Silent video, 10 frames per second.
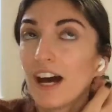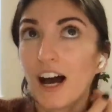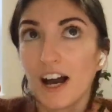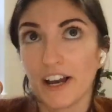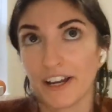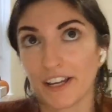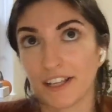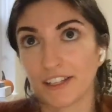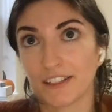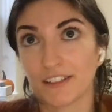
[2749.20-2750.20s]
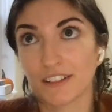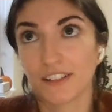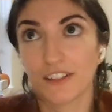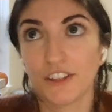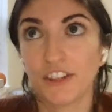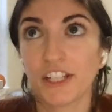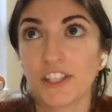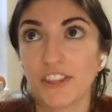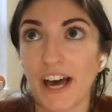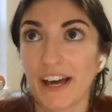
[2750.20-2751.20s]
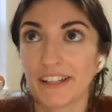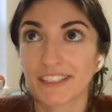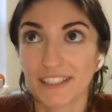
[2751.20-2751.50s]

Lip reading: I think that